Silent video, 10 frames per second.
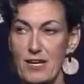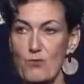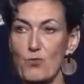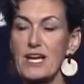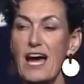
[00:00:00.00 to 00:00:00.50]

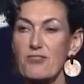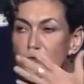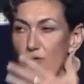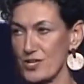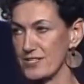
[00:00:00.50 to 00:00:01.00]
We have the
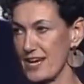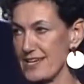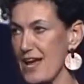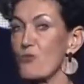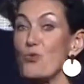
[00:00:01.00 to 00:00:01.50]
foresight
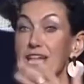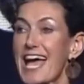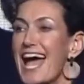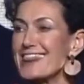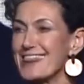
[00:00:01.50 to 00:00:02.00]
now. We
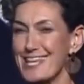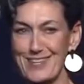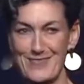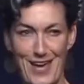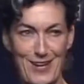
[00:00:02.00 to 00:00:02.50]
can think
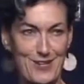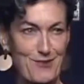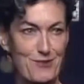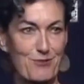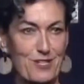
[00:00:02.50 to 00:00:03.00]
about it
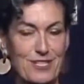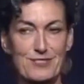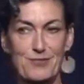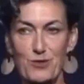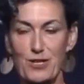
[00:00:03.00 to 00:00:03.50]
with what it is
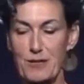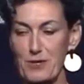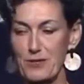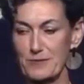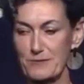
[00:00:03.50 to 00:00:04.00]
that we're going to build.